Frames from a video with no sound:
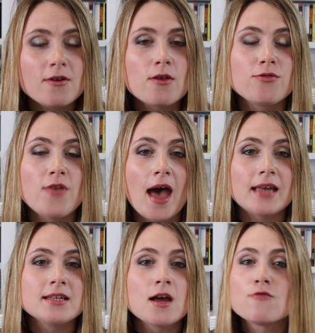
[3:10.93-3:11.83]

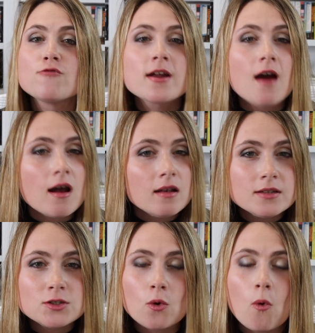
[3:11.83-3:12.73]
that
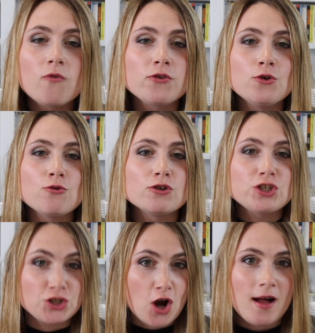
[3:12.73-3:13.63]
regardless of your
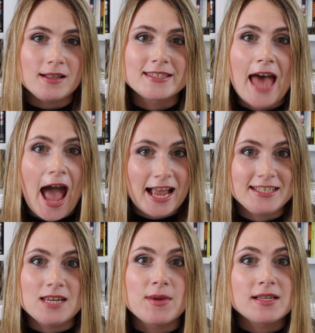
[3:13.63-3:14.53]
child's
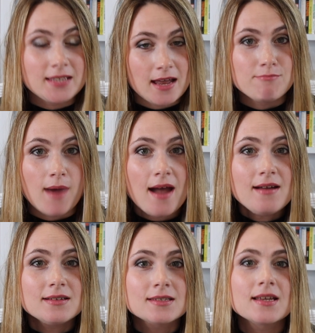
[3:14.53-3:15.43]
academic
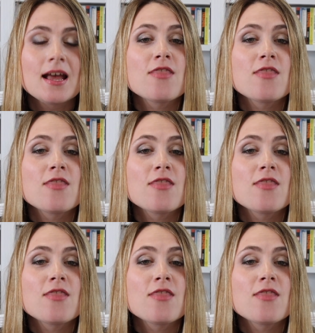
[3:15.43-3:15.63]
setbacks,